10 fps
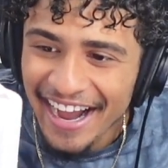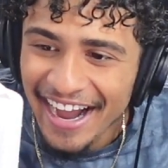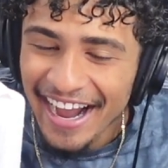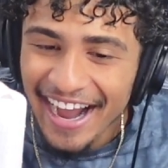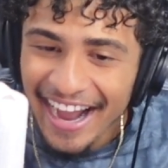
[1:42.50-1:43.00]

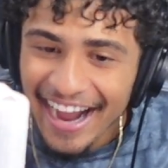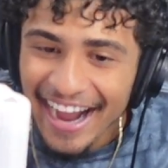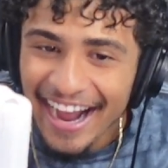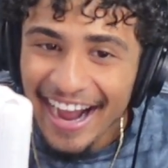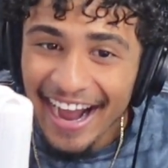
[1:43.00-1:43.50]

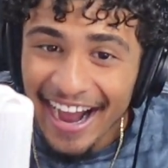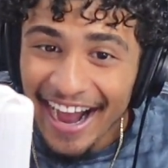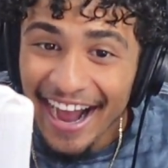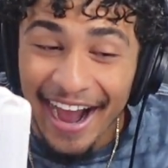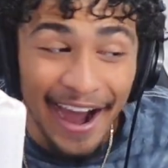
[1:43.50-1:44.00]

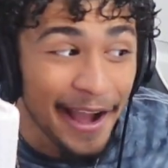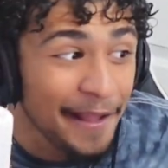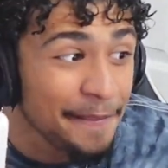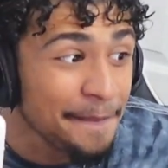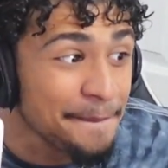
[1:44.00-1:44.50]

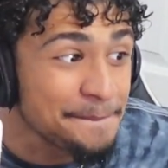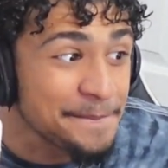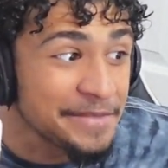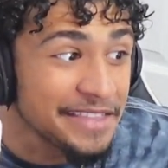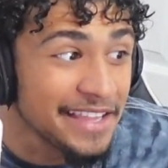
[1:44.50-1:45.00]

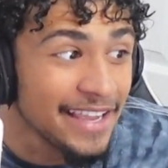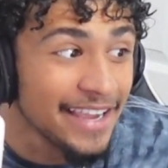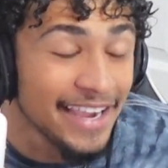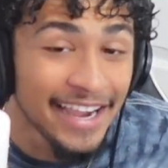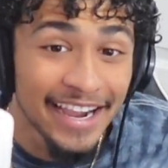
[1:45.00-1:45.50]

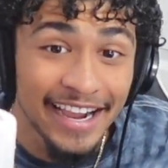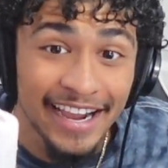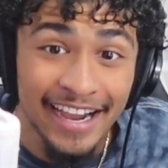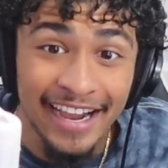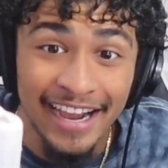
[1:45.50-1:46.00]

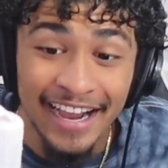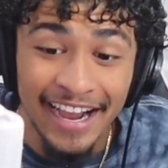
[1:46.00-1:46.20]
(silence)